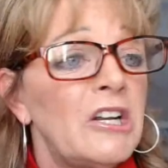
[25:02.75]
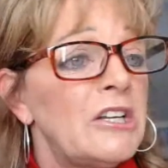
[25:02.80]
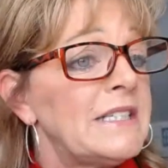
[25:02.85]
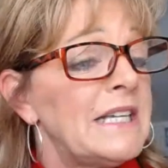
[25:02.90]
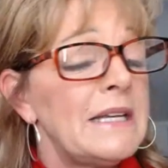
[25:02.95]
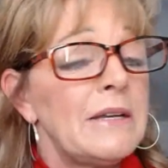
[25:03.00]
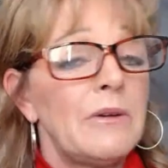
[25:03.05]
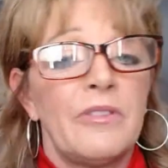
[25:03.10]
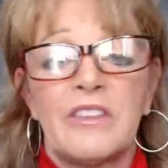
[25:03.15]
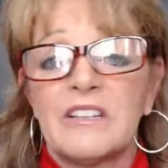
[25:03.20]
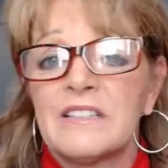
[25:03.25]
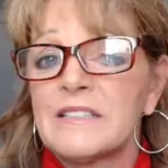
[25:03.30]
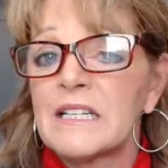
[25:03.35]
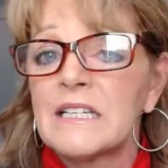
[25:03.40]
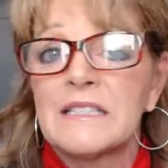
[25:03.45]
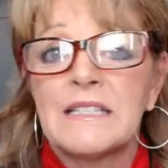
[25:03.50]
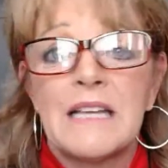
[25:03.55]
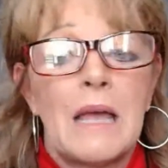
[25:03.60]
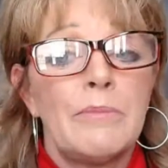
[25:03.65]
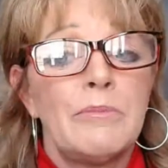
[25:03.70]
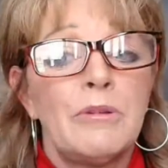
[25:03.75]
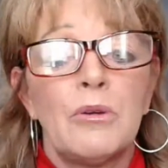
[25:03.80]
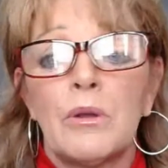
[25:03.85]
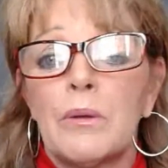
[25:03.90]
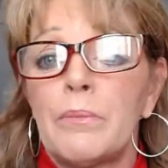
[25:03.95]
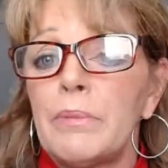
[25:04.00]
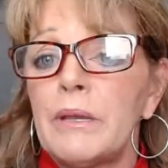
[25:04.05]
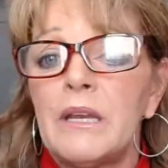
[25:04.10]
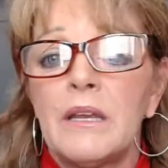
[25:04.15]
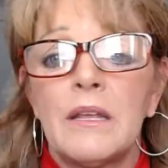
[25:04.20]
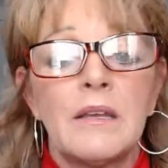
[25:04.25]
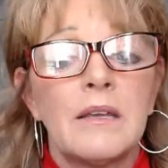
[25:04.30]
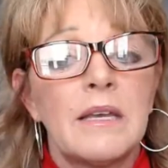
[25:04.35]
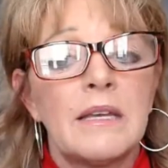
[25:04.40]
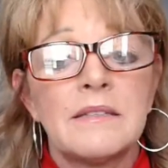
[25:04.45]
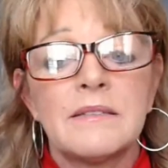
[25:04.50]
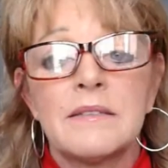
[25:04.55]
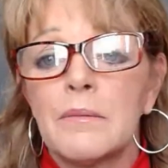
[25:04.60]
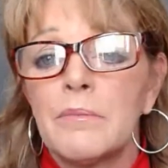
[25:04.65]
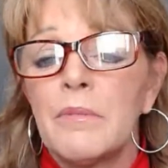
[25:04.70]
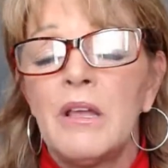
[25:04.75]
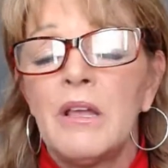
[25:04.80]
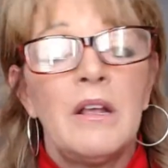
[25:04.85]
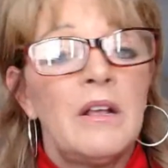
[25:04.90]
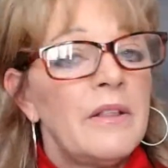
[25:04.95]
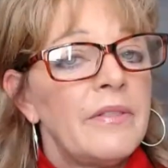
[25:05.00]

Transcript: on the sixth time you competing against them,